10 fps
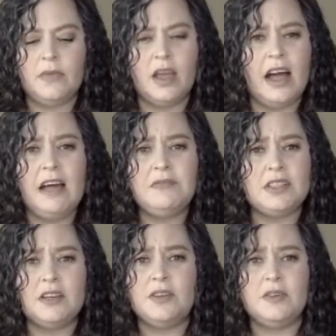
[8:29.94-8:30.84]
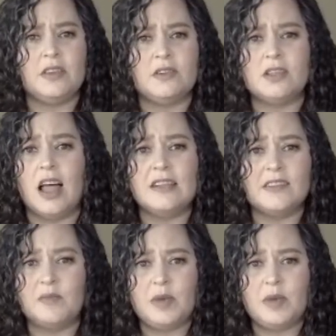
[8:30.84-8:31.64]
I have to tell you that there's lots of